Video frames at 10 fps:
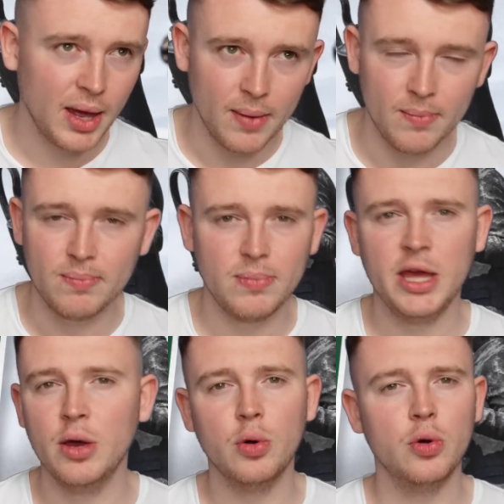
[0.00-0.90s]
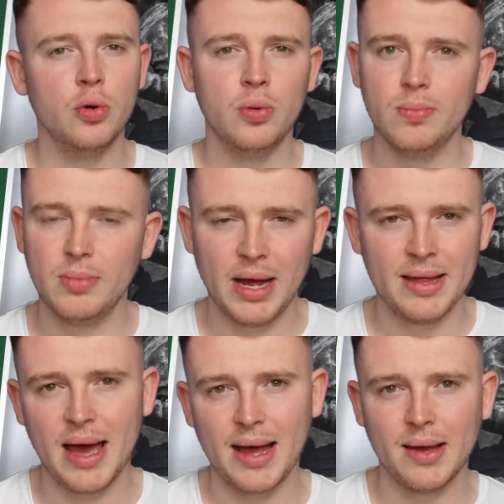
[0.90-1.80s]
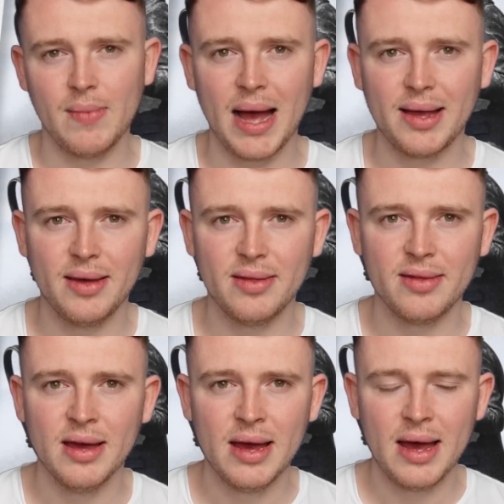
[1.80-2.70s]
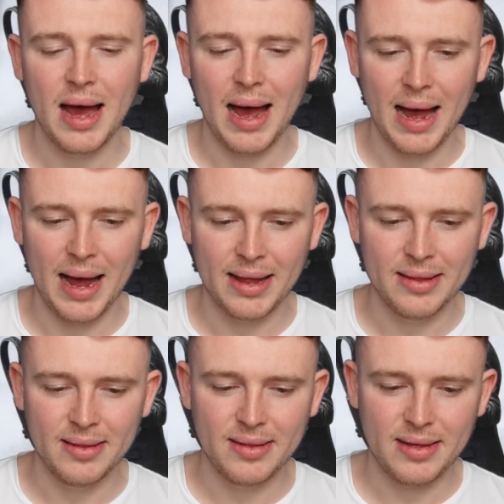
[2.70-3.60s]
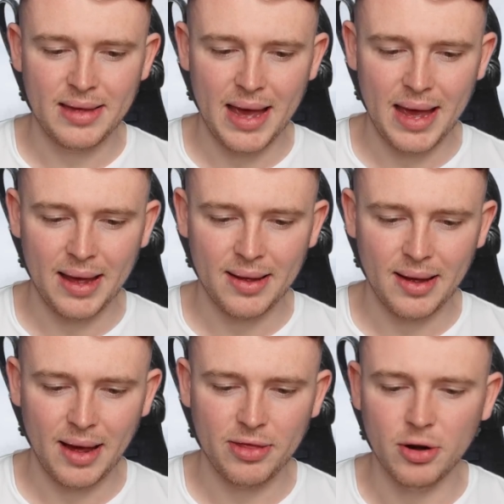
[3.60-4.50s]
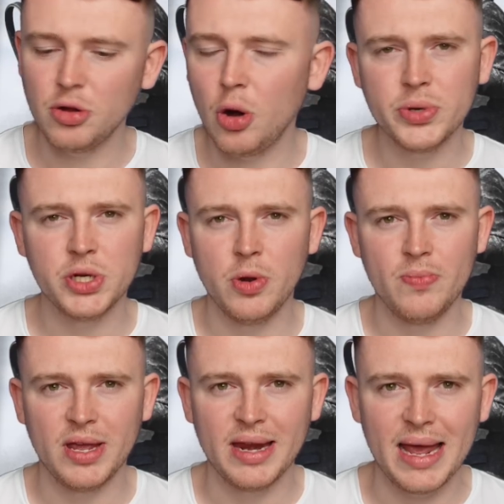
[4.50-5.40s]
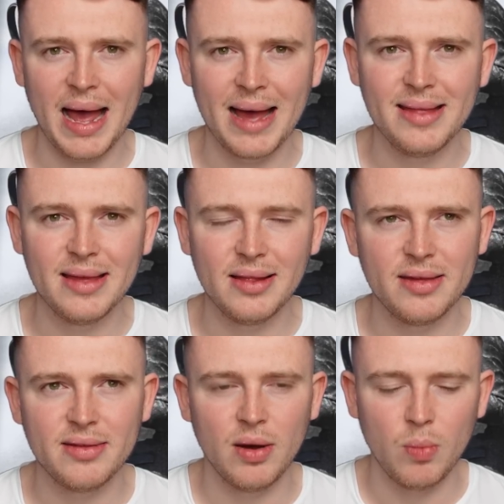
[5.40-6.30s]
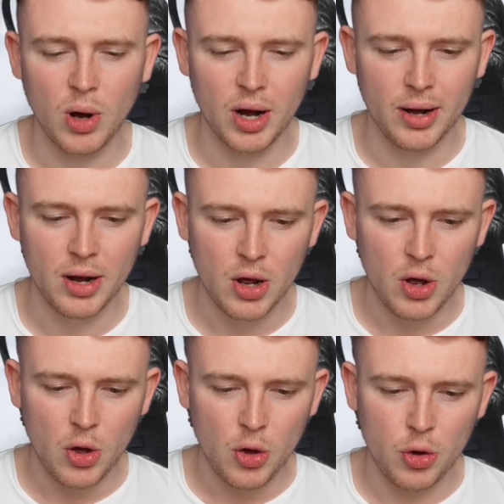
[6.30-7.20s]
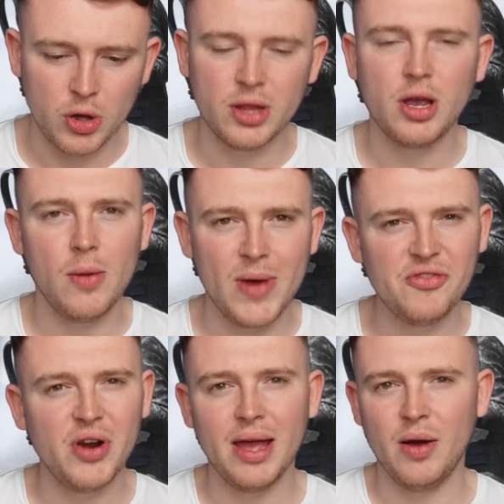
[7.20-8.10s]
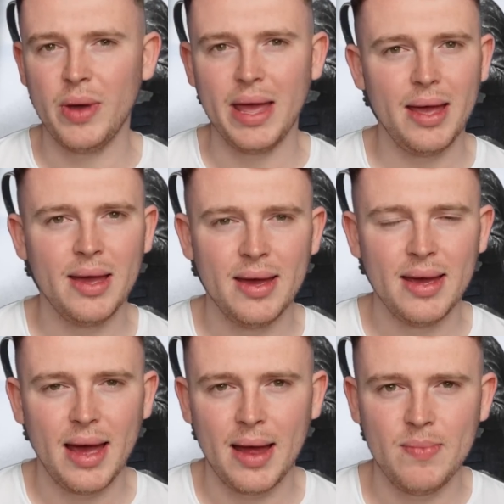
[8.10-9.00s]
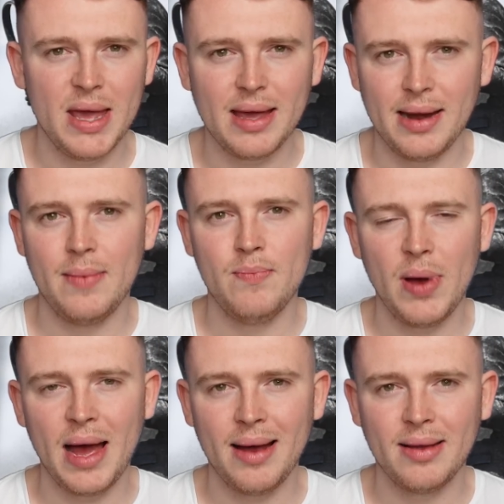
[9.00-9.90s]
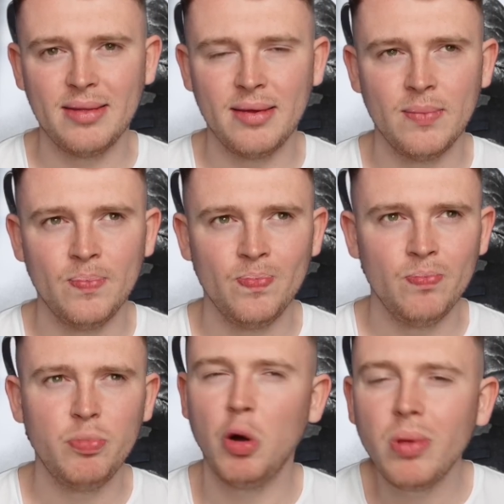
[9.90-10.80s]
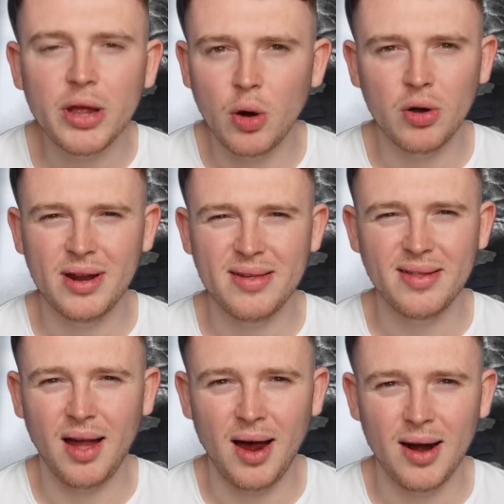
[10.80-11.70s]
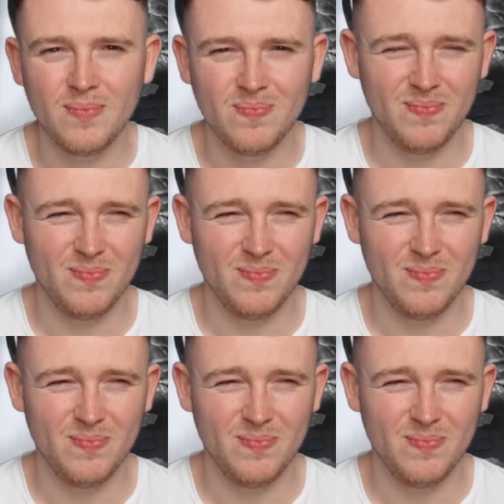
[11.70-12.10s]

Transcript: Kyogo and Giakoumakis. And yeah, a third option would be great. Ideally someone who could come in right away and make an impact. Probably not going to start